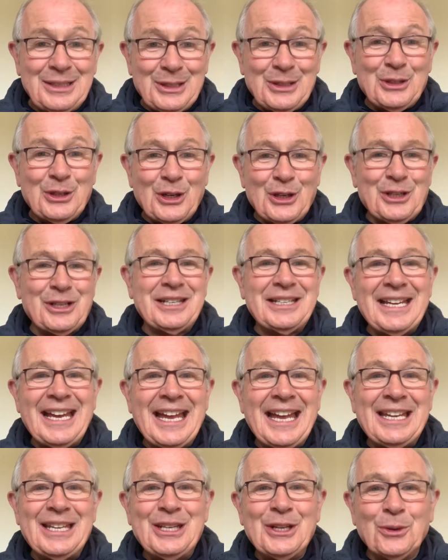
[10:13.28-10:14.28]
Cork get a
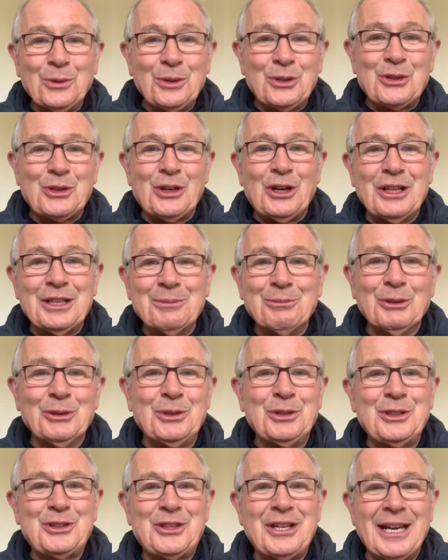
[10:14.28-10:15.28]
handy old draw in the
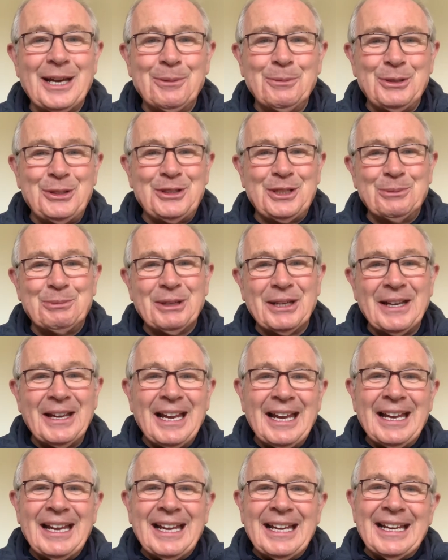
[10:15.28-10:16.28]
Munster Championship
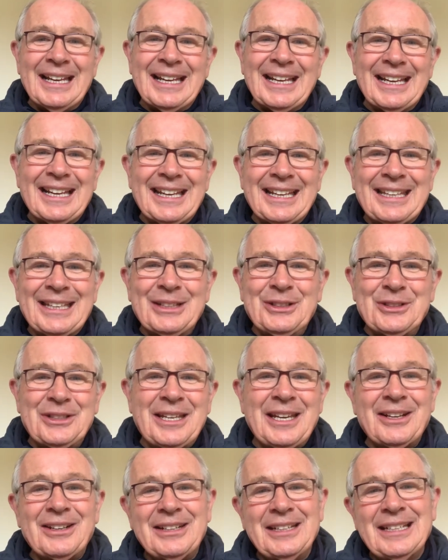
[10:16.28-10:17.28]
against
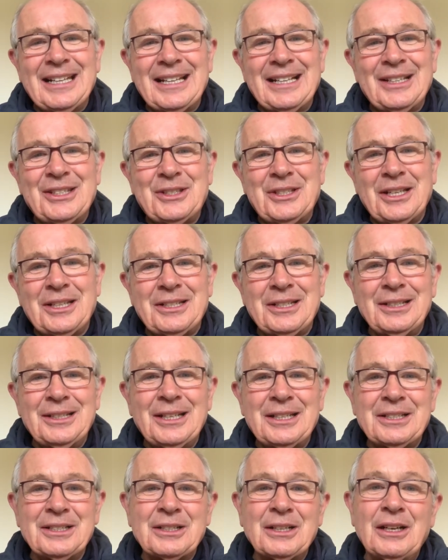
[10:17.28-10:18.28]
Kerry. That'll sort a
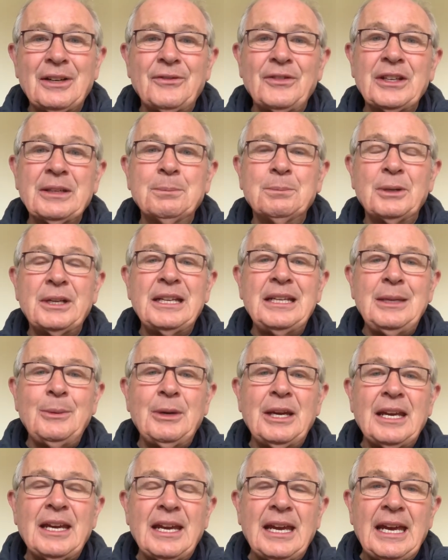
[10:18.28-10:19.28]
lot of coughing. But
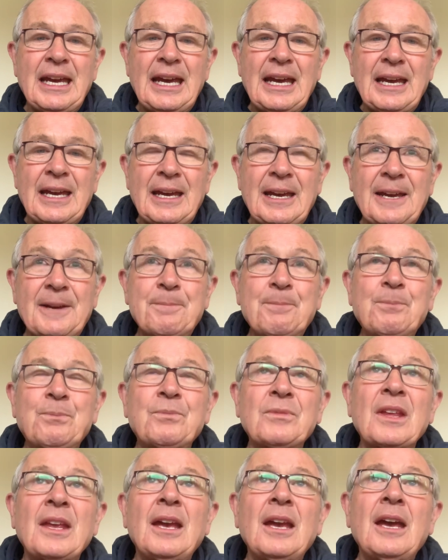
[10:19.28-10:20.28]
anyway,
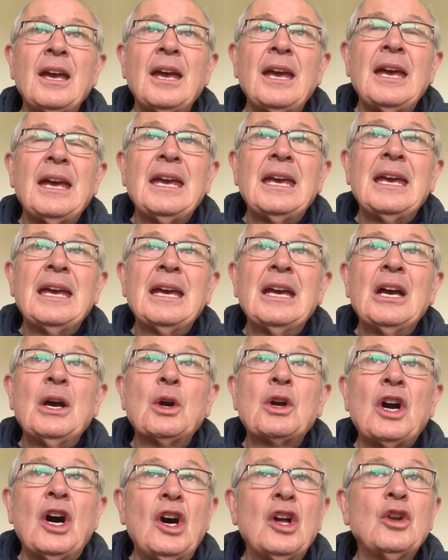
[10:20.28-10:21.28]

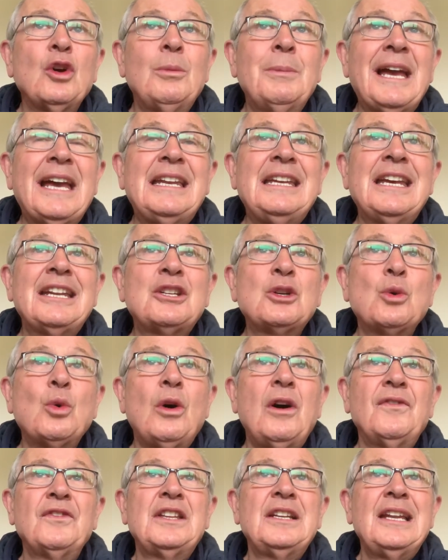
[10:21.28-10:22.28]
Cathal O'Mahony had to go
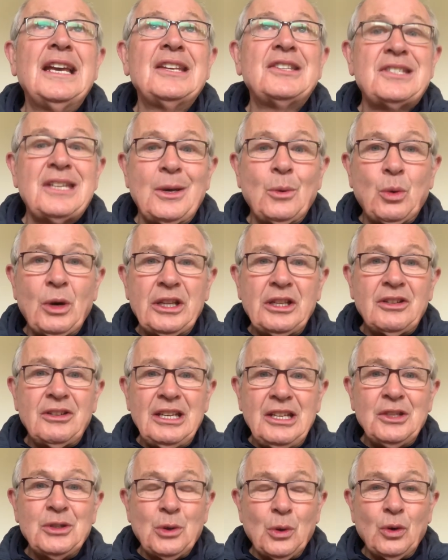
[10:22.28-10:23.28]
off the last day. Whether
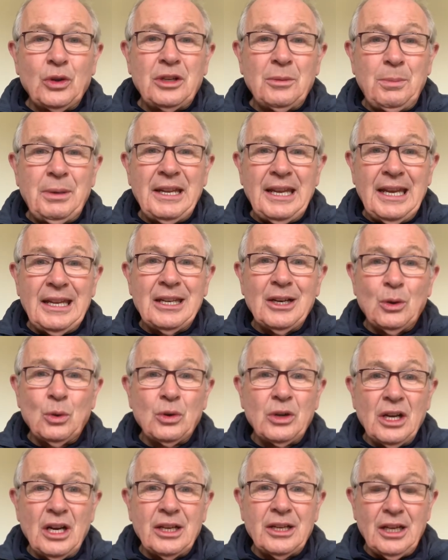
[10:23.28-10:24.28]
he's going to play now or
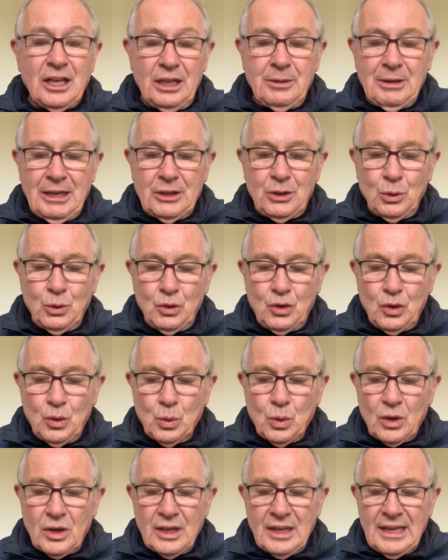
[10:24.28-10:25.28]
not, I'm not too
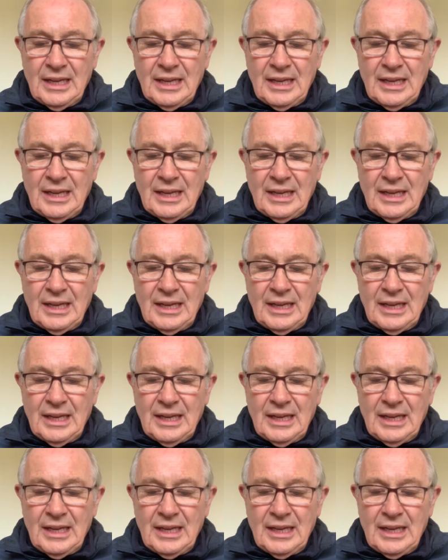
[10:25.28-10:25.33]
sure.